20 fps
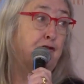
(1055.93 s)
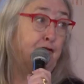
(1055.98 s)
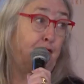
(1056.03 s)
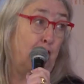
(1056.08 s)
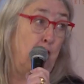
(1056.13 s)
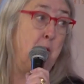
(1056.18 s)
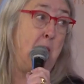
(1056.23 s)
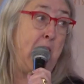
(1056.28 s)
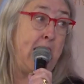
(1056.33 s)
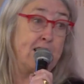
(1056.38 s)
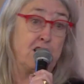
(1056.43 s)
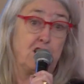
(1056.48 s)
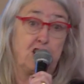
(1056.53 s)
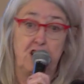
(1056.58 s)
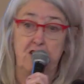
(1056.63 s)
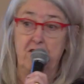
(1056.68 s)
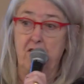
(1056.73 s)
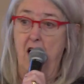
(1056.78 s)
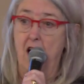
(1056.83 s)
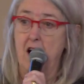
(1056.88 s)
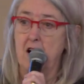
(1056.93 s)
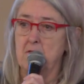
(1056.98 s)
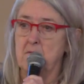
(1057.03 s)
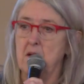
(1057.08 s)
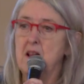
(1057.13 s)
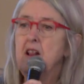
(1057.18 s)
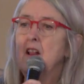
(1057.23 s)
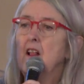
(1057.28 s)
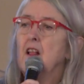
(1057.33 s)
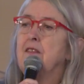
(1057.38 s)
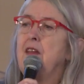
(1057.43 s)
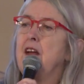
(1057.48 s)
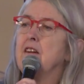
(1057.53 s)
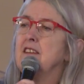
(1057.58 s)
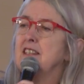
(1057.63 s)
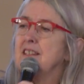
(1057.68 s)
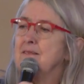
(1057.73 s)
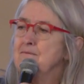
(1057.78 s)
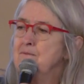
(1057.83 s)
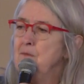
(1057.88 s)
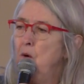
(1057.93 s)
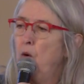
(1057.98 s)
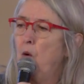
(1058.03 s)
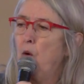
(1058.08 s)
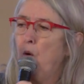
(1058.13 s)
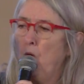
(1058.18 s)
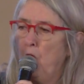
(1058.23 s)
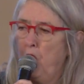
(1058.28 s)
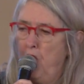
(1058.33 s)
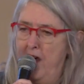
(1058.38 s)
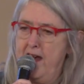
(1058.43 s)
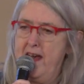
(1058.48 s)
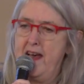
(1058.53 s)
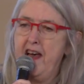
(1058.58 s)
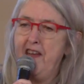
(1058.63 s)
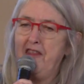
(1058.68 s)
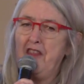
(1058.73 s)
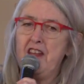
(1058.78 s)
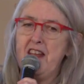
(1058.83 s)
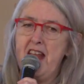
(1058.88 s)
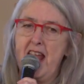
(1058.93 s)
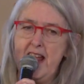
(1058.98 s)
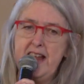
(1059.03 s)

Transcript: from ancient Rome, there is more there than